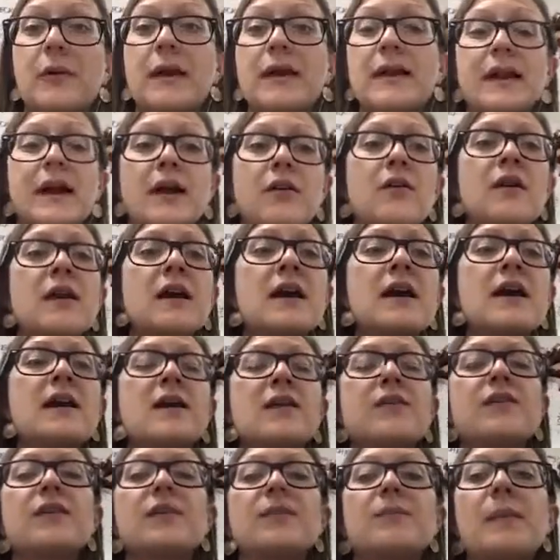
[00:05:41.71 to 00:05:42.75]
right now,
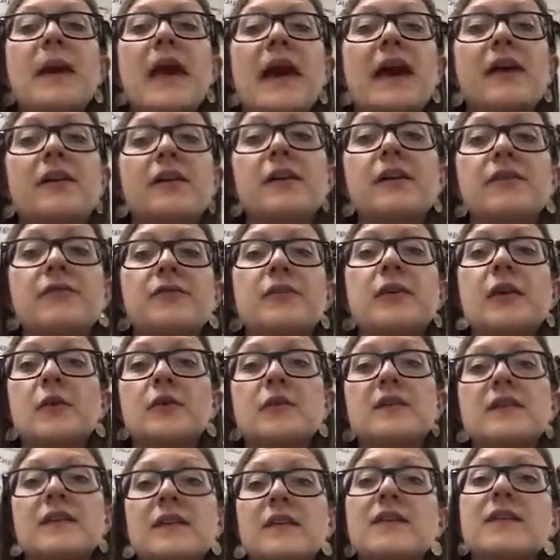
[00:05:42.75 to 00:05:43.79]
the pattern of
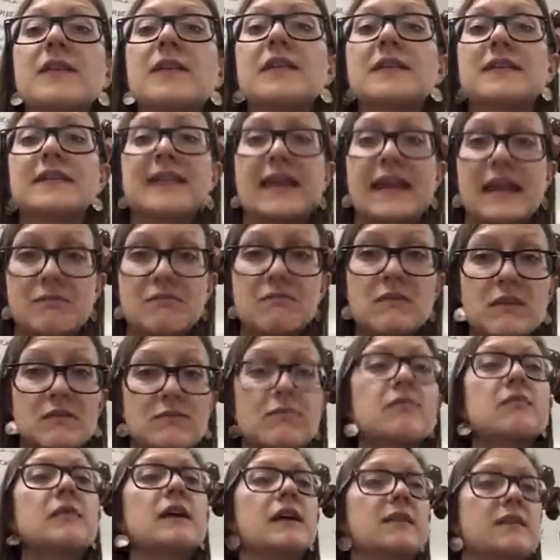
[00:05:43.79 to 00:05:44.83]
notes is the same.
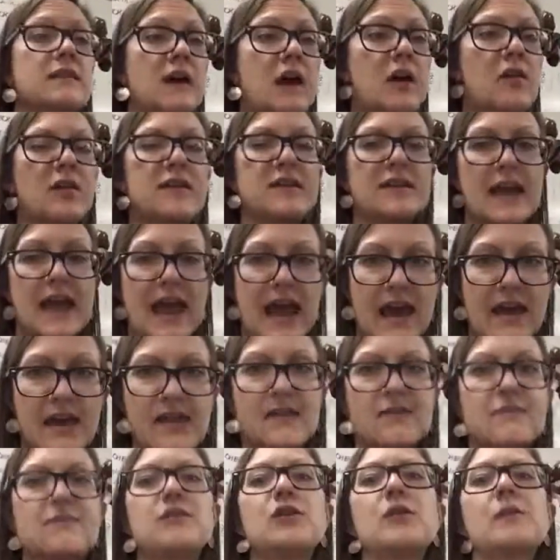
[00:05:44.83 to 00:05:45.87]
It's always
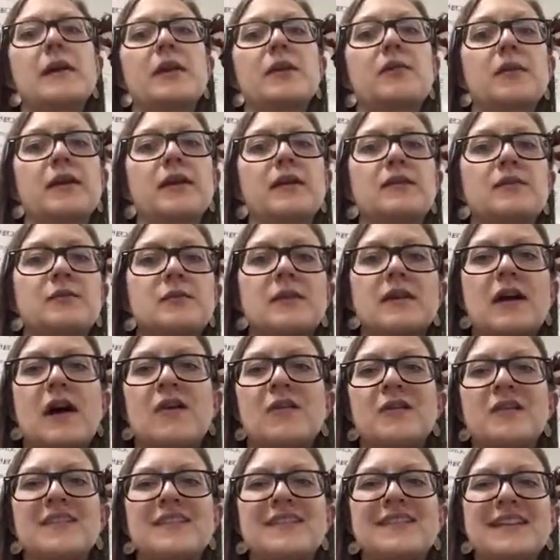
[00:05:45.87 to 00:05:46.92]
A, no matter what instrument,
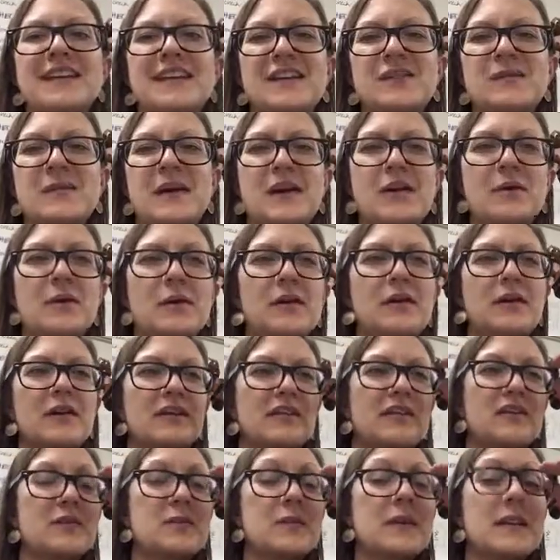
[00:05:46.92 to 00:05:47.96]
always D, no matter what
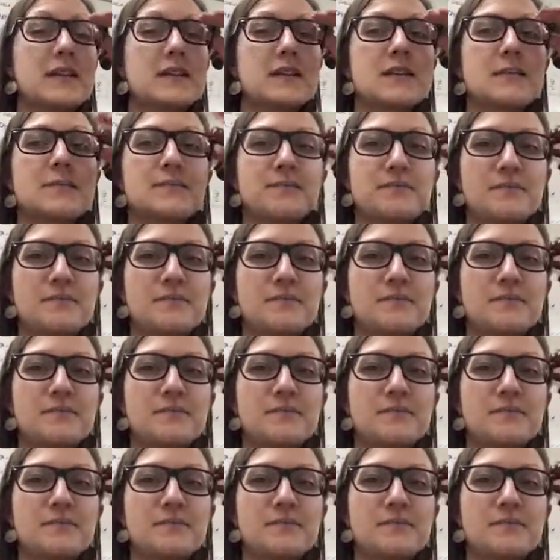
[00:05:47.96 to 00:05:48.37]
instrument.